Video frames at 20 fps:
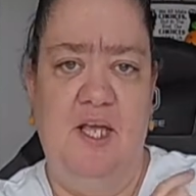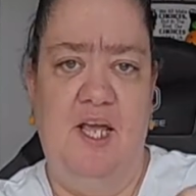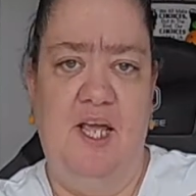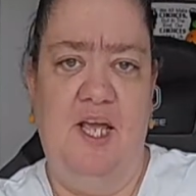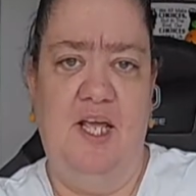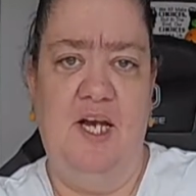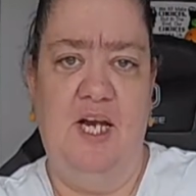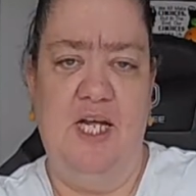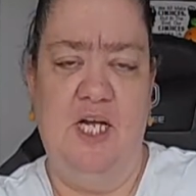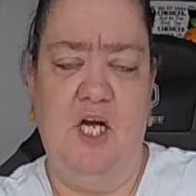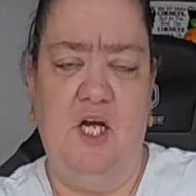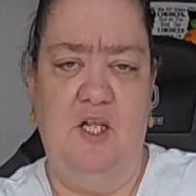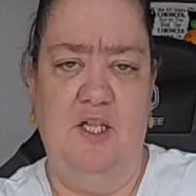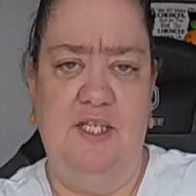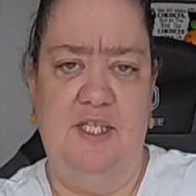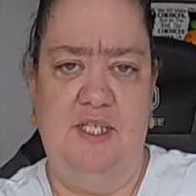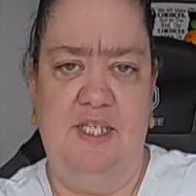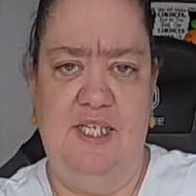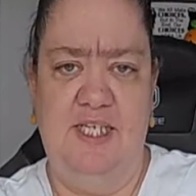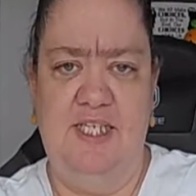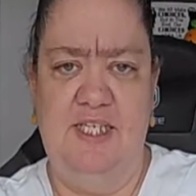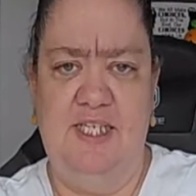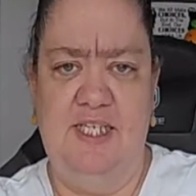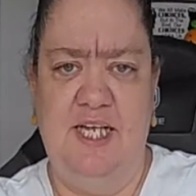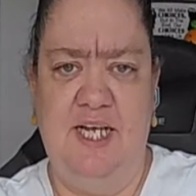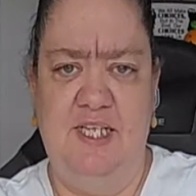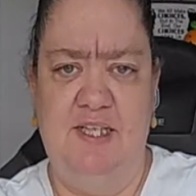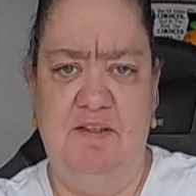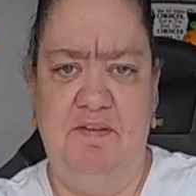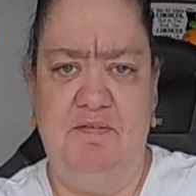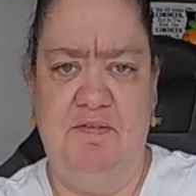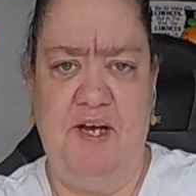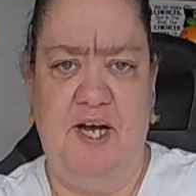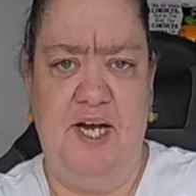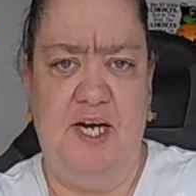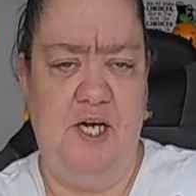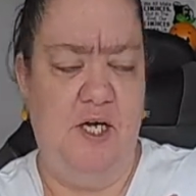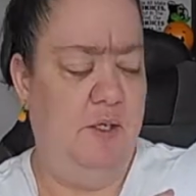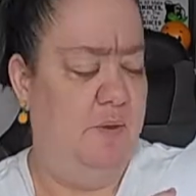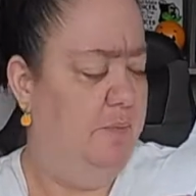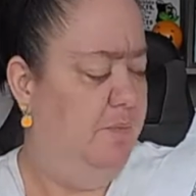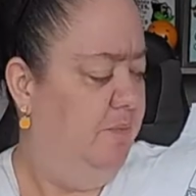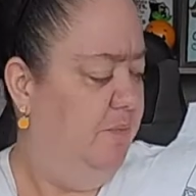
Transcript: and I call this Inside the Fire.